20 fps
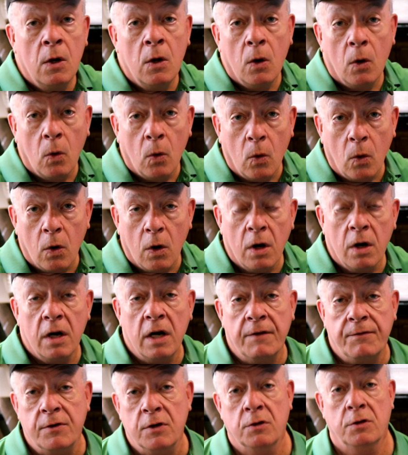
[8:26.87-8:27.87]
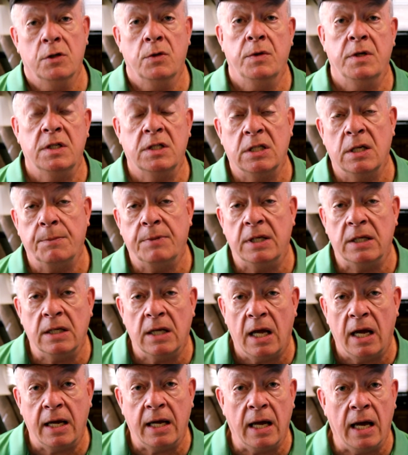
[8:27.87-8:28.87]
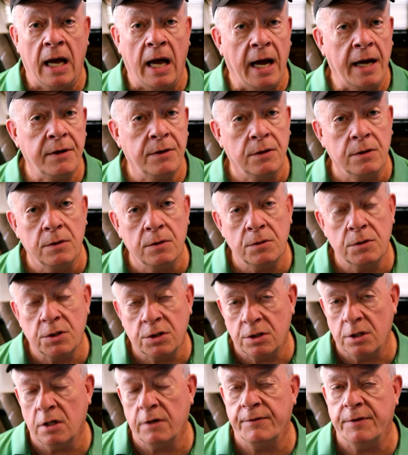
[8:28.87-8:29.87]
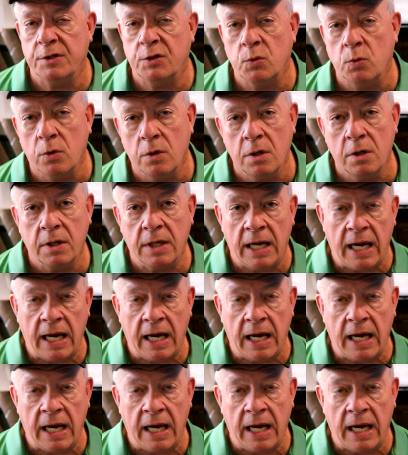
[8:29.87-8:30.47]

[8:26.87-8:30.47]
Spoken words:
Or if you're doing something like I do, service work,